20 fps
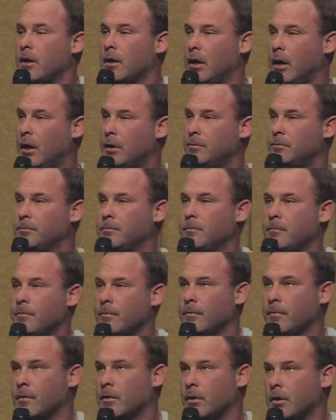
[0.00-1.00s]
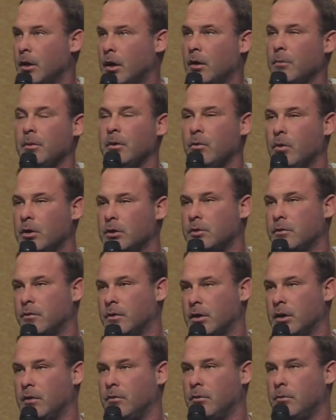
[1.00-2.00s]
God, help me want to
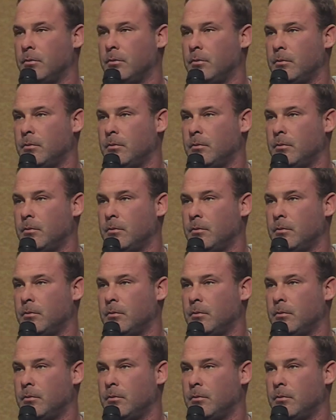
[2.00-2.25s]
forgive them.